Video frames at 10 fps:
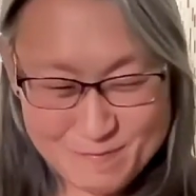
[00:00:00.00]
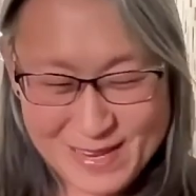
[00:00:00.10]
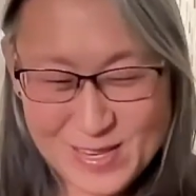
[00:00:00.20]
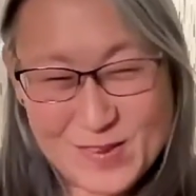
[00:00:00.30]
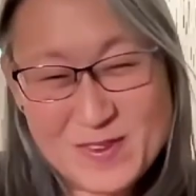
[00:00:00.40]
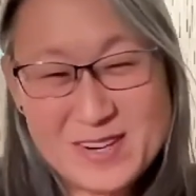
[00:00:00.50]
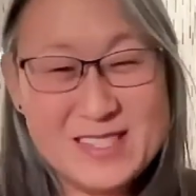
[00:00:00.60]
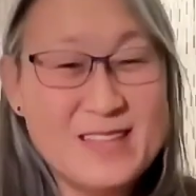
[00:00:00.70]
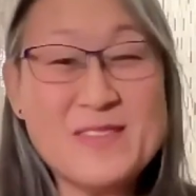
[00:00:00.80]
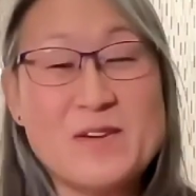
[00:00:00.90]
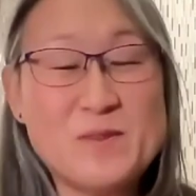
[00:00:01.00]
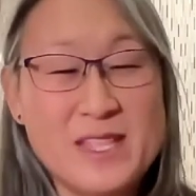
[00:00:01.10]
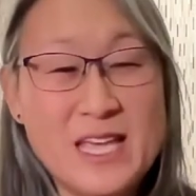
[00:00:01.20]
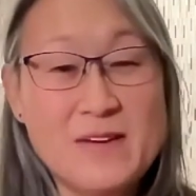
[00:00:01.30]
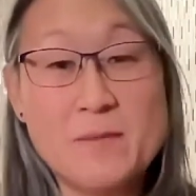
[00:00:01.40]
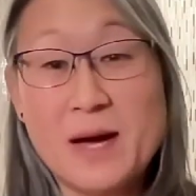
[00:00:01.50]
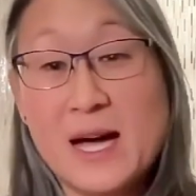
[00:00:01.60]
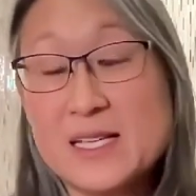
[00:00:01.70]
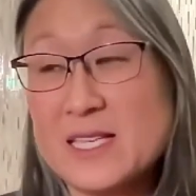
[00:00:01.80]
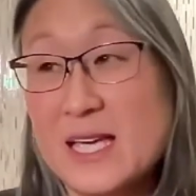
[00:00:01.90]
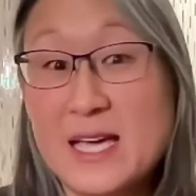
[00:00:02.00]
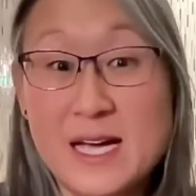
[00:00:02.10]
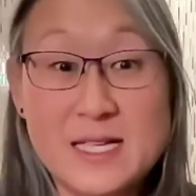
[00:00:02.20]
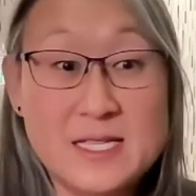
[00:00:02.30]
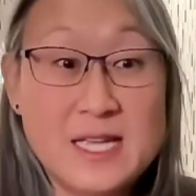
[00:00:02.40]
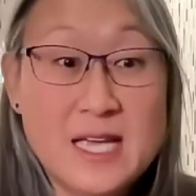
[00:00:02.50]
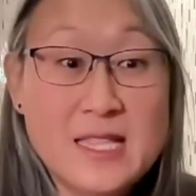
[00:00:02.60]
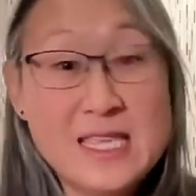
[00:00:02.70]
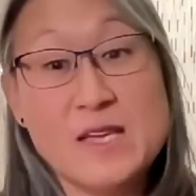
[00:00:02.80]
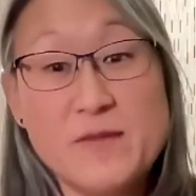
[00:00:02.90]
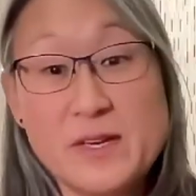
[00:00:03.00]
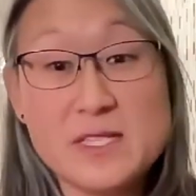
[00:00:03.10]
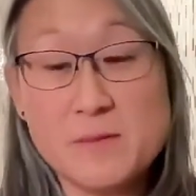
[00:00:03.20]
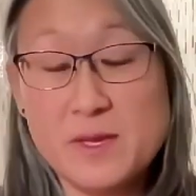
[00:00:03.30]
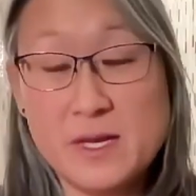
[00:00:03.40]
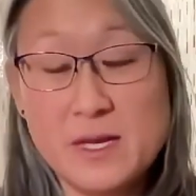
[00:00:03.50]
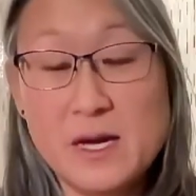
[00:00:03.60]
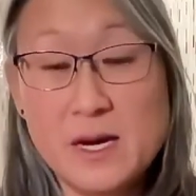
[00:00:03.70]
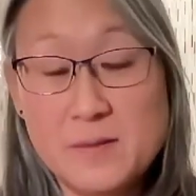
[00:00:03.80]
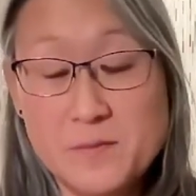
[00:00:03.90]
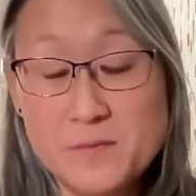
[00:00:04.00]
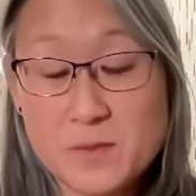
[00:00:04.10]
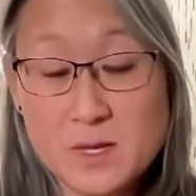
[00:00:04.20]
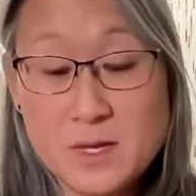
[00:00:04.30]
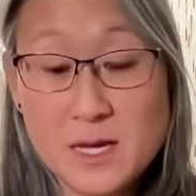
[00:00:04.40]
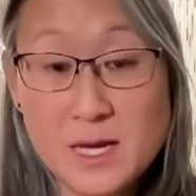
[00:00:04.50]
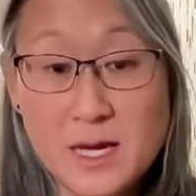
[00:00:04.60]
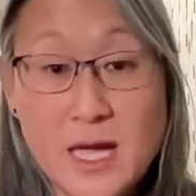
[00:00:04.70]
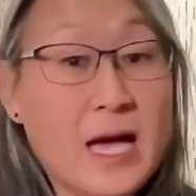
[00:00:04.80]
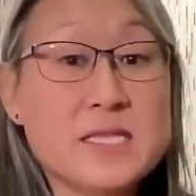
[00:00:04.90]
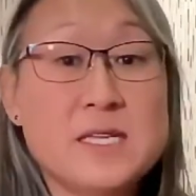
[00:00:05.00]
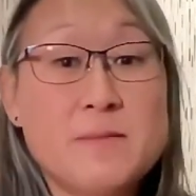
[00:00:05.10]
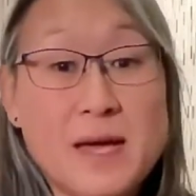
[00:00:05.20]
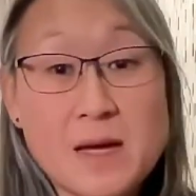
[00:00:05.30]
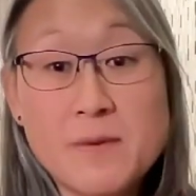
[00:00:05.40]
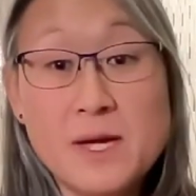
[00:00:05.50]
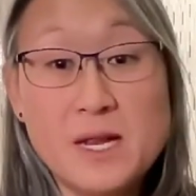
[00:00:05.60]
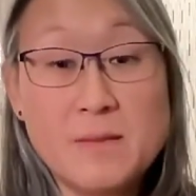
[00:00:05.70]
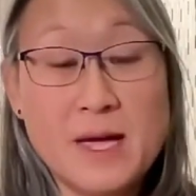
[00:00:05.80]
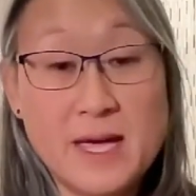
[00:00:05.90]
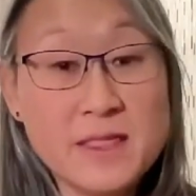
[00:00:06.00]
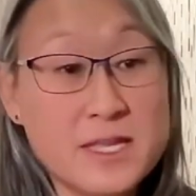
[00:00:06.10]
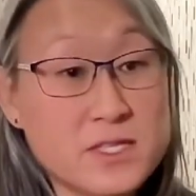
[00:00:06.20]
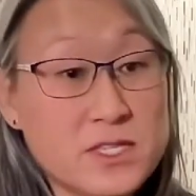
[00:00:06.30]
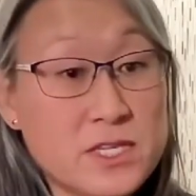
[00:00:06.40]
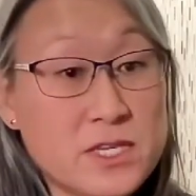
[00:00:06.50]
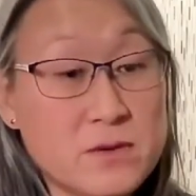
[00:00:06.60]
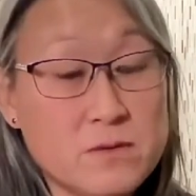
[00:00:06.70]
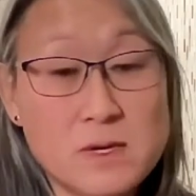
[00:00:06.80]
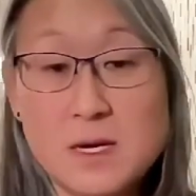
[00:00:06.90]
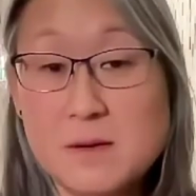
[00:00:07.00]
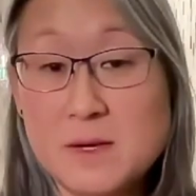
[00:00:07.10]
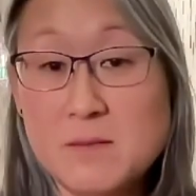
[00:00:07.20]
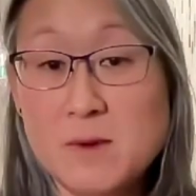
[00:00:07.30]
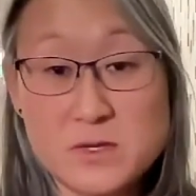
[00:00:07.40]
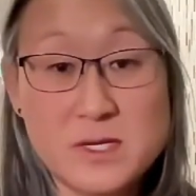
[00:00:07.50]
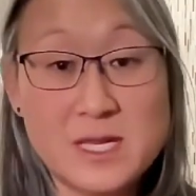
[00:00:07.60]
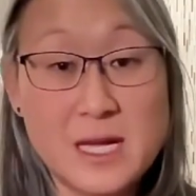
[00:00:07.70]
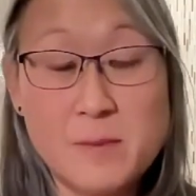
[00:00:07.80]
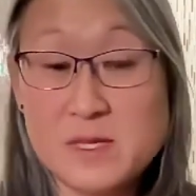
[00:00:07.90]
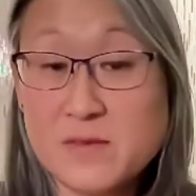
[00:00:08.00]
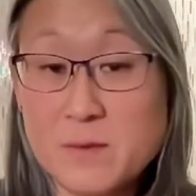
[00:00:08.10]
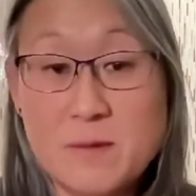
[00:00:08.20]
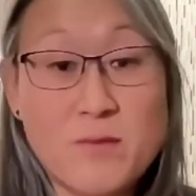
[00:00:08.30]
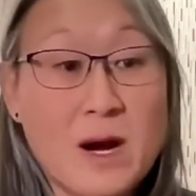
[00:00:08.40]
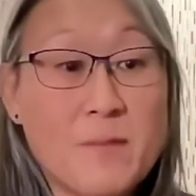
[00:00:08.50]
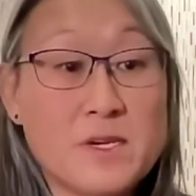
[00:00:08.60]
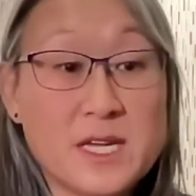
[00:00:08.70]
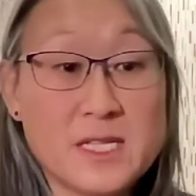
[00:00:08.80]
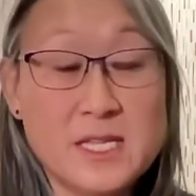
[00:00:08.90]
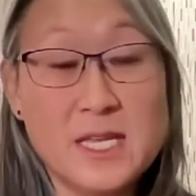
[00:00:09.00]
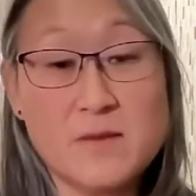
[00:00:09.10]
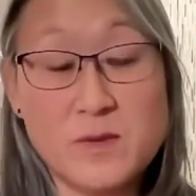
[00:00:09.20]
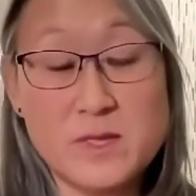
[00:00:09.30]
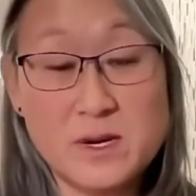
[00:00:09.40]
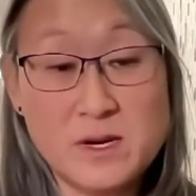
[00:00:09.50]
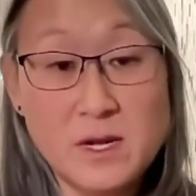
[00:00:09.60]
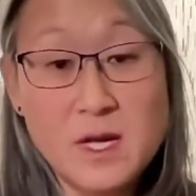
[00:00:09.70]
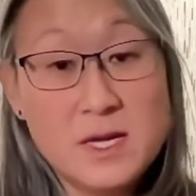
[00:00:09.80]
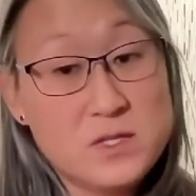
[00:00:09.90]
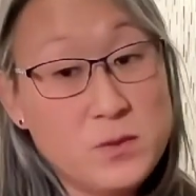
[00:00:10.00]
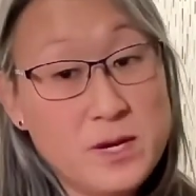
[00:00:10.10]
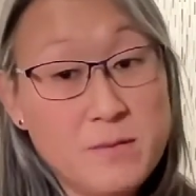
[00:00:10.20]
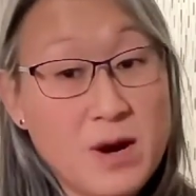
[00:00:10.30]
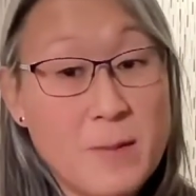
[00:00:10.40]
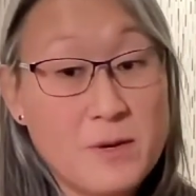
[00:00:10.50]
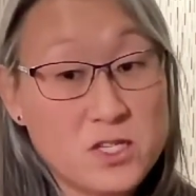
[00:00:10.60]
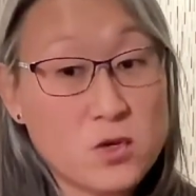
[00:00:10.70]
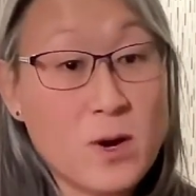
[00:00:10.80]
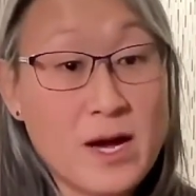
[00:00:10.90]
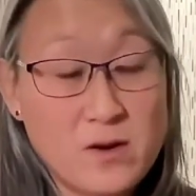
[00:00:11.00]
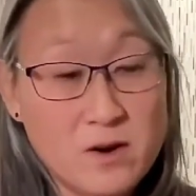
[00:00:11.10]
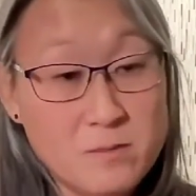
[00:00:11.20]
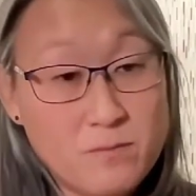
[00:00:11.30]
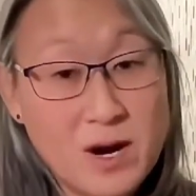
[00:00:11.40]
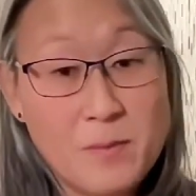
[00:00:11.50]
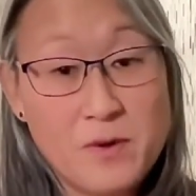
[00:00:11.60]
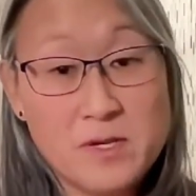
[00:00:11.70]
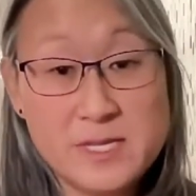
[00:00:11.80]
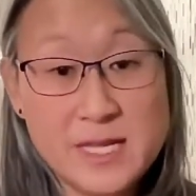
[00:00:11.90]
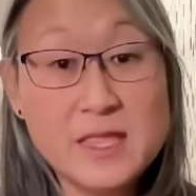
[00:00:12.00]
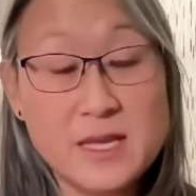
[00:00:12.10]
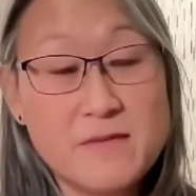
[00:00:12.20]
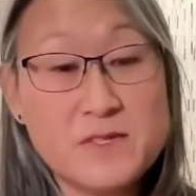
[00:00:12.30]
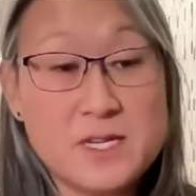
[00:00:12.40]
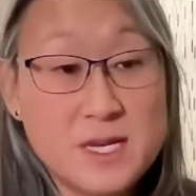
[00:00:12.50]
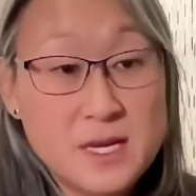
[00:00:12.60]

bend over and lift that really heavy box, and then you feel something. I see back pain in my athletes too. And most of the time it's from improper technique. When they're doing an improper squat or improper deadlift,